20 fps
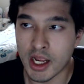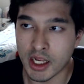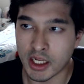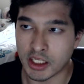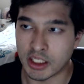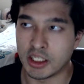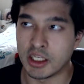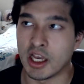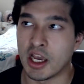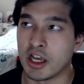
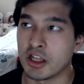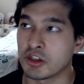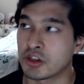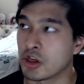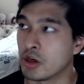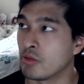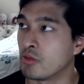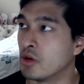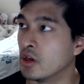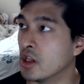He ends
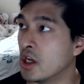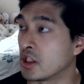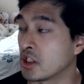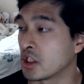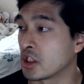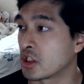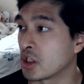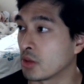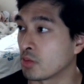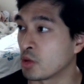up
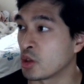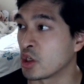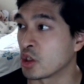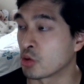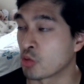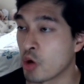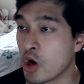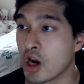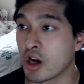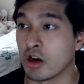realizing something
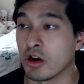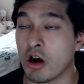is wrong,